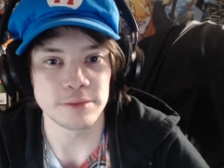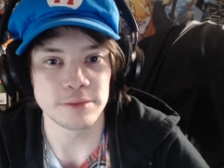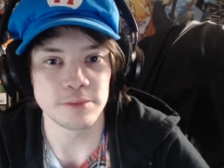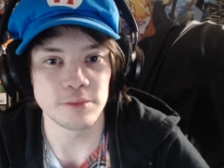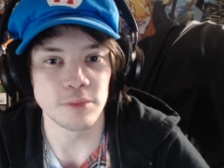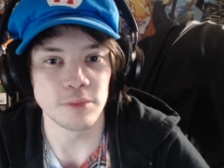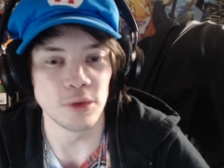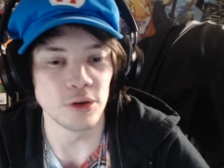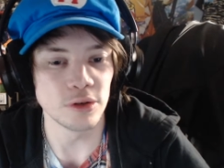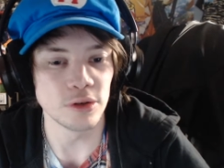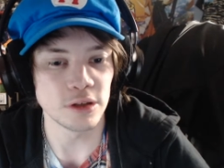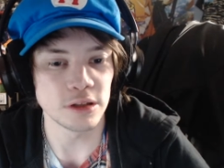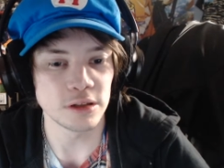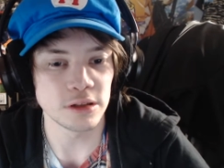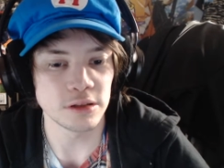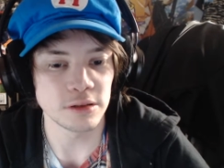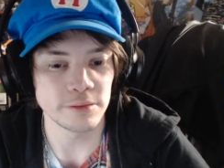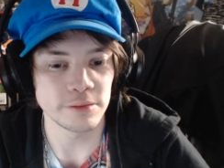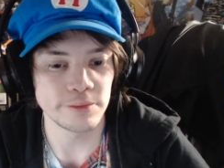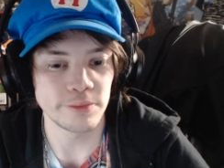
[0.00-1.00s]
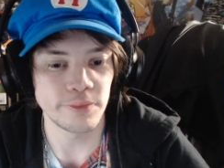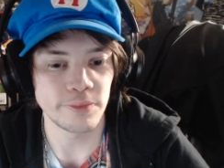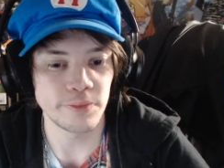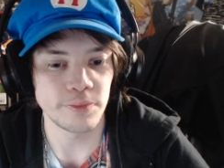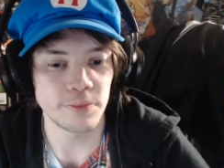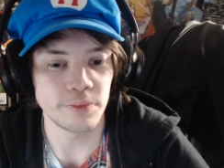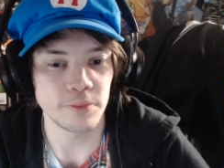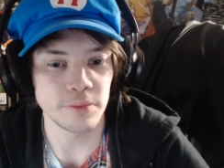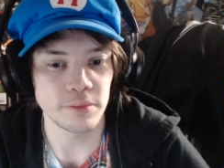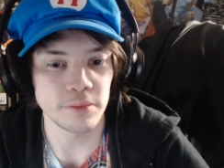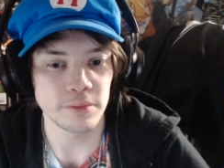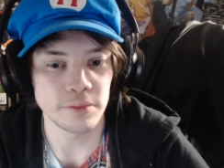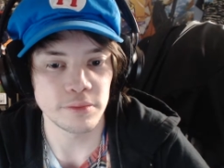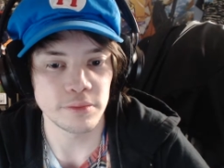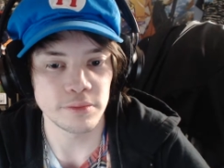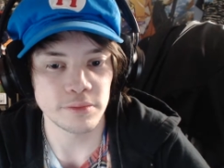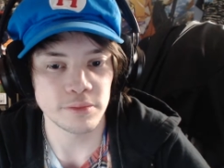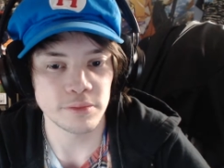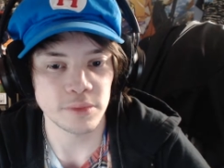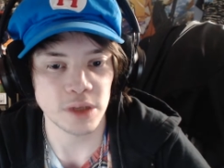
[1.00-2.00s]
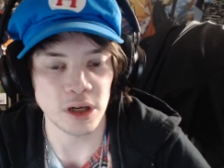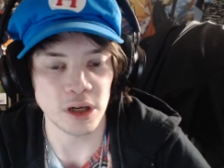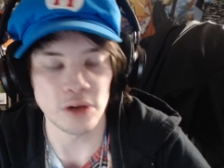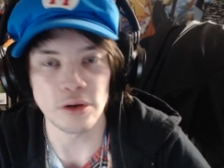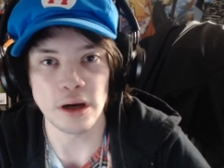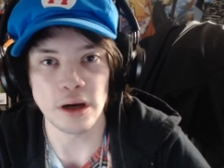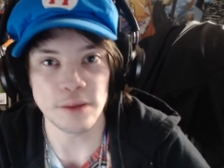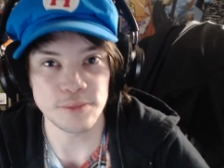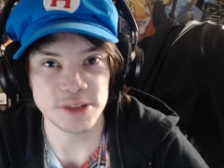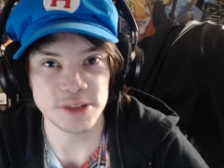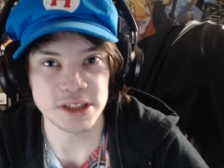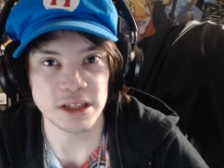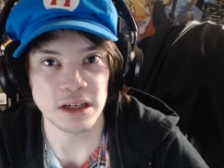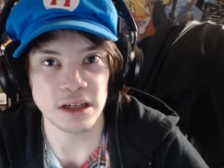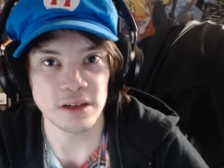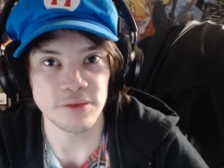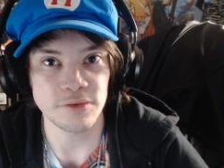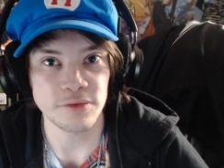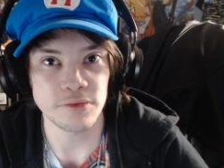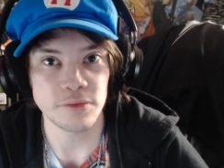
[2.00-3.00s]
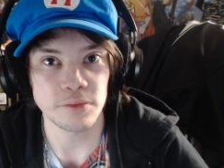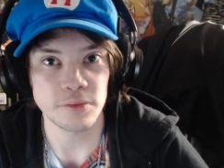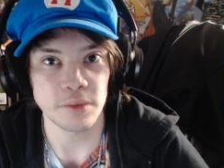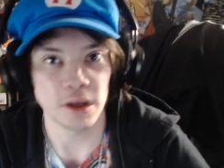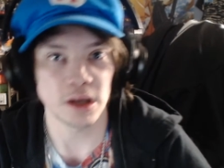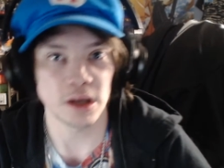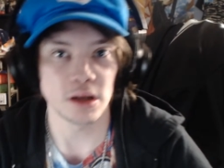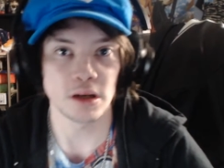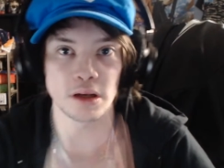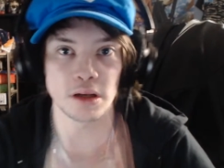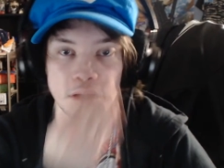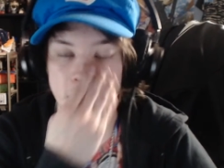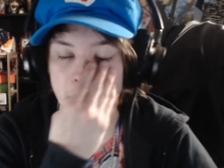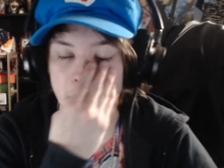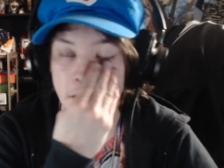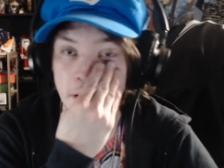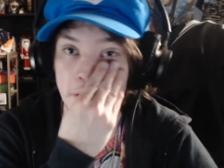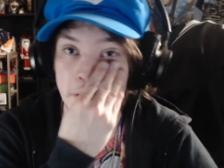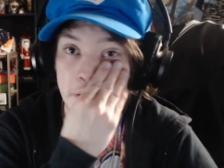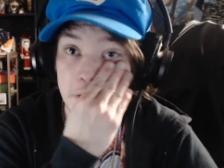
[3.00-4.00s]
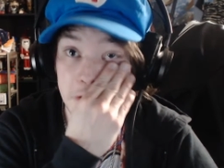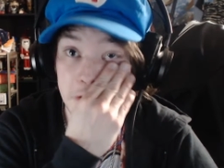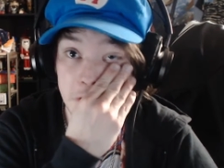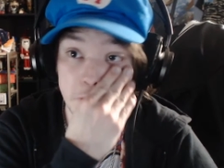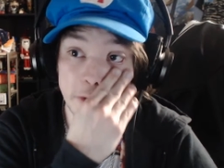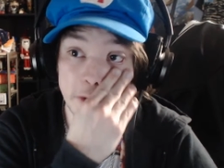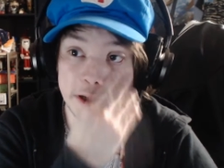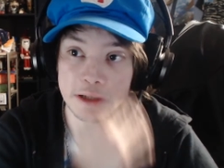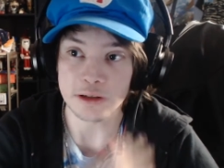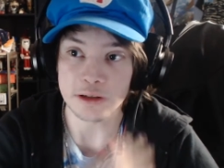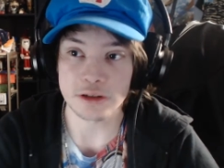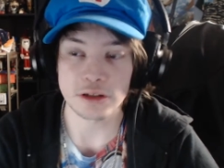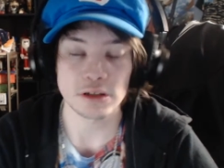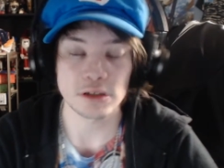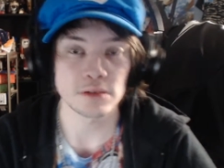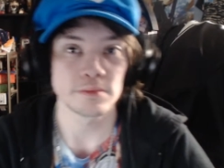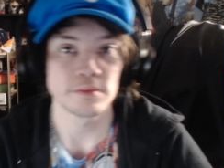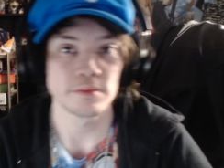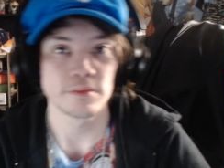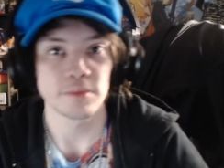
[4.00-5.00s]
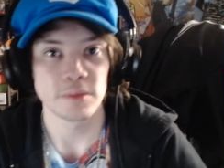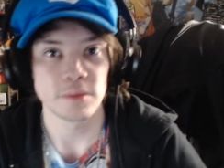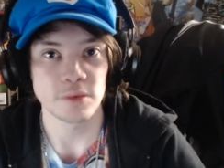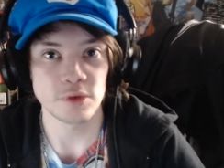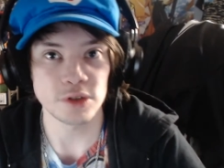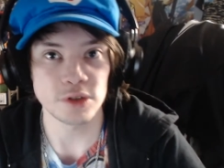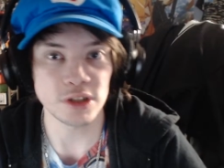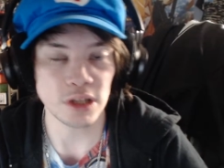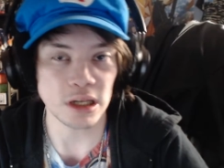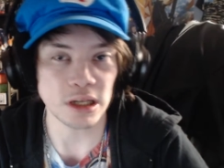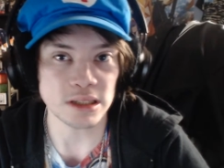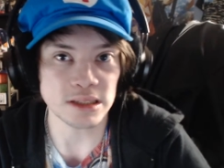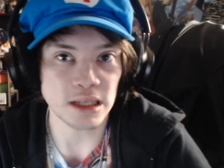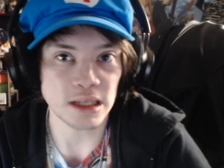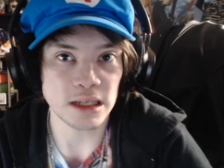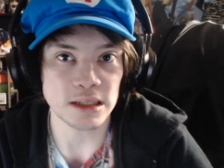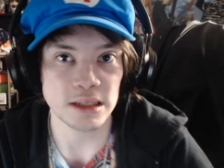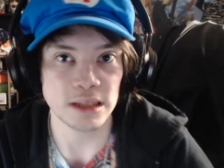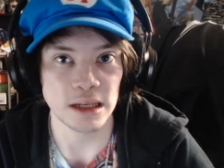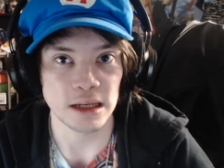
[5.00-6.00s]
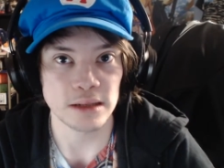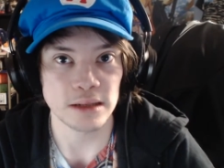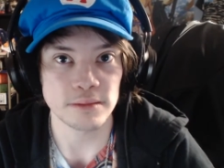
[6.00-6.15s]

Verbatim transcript: more co-op stuff on Twitch. Would you guys like that?